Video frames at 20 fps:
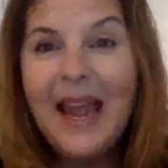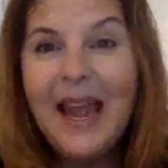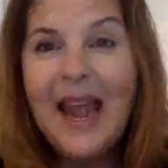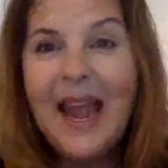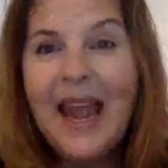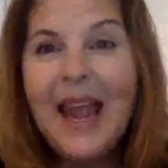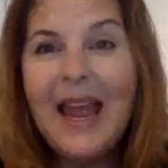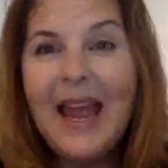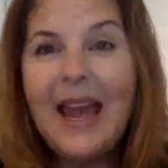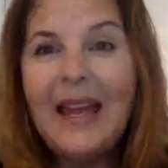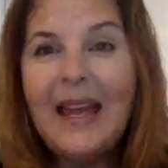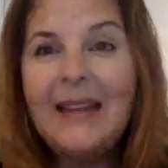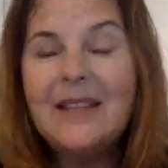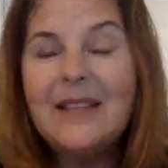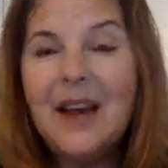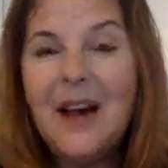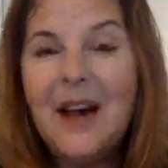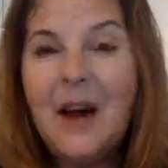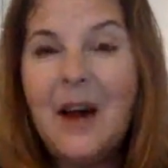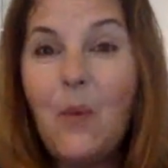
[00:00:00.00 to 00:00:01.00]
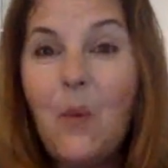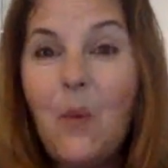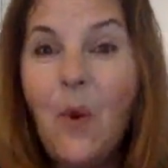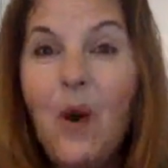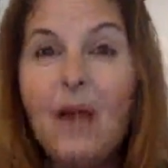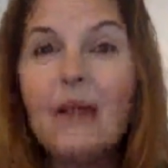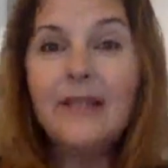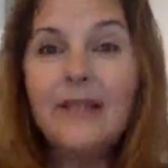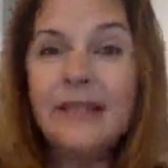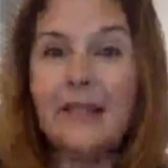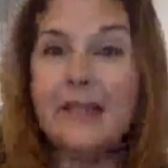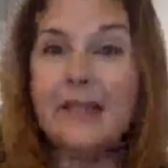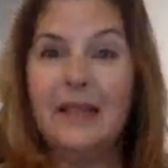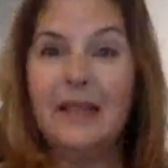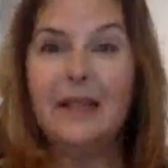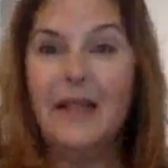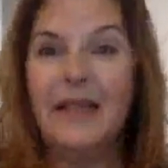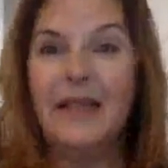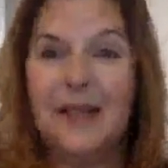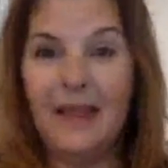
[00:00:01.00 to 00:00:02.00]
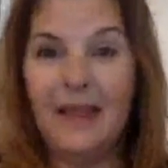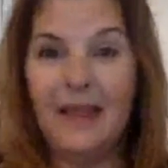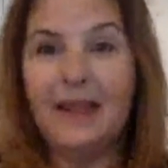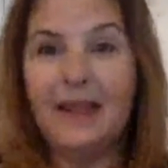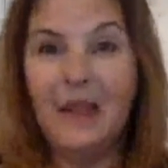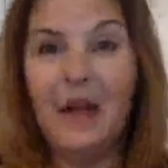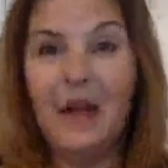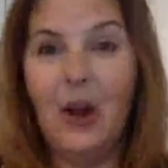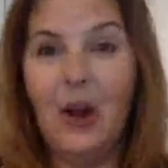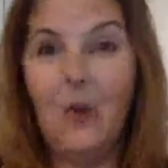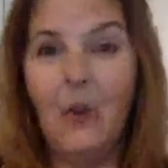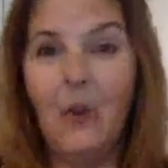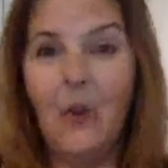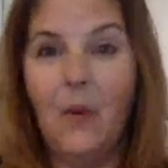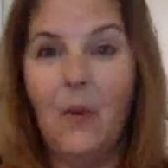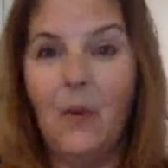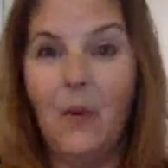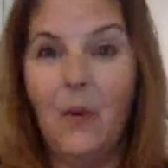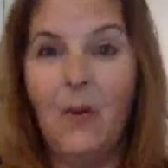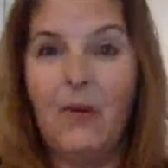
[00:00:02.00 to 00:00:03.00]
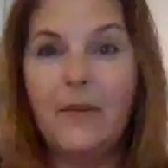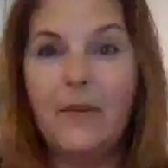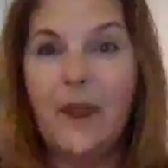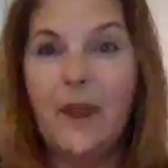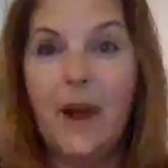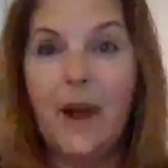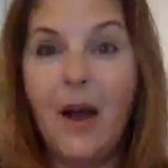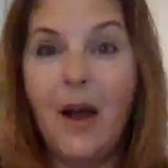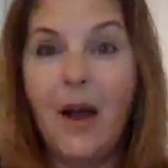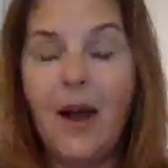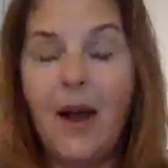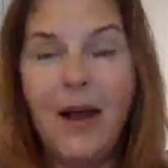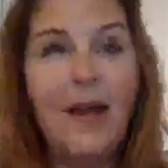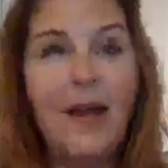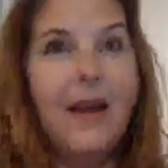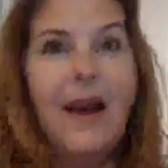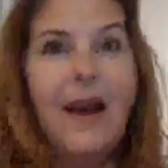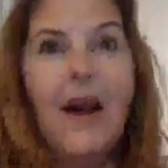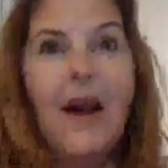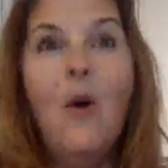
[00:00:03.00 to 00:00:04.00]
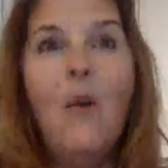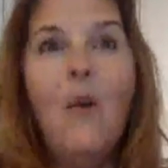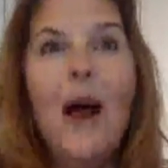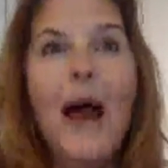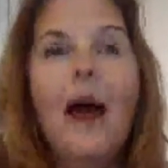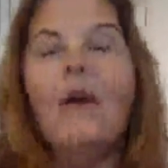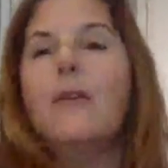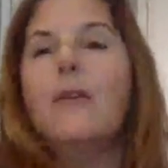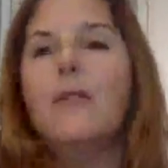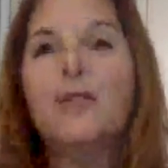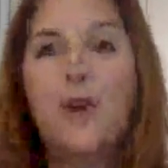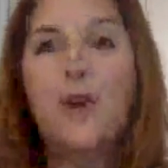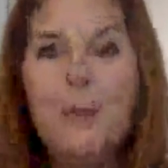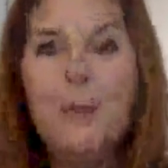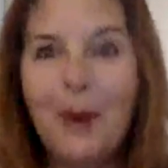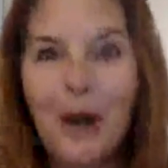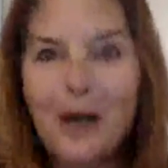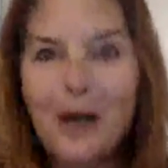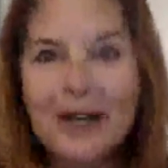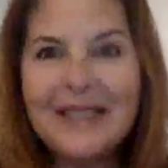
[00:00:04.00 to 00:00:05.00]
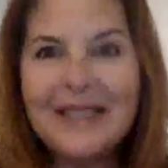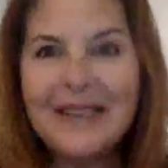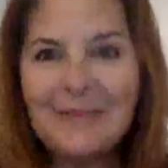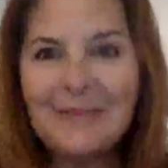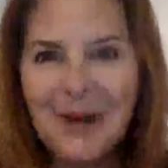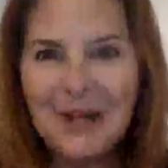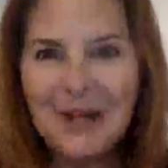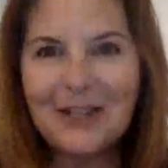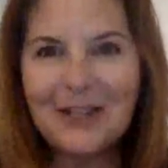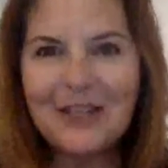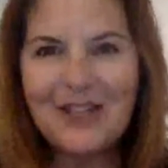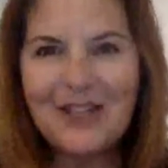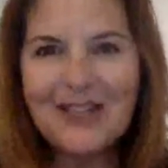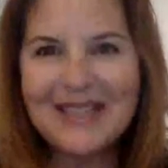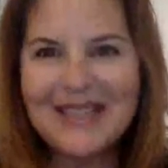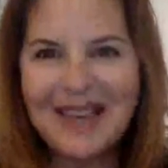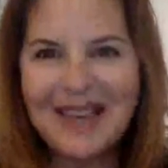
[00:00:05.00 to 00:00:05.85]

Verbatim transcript: And uh, once you they're know, doing, they're doing uh, homemade oh wow so mark is mark's just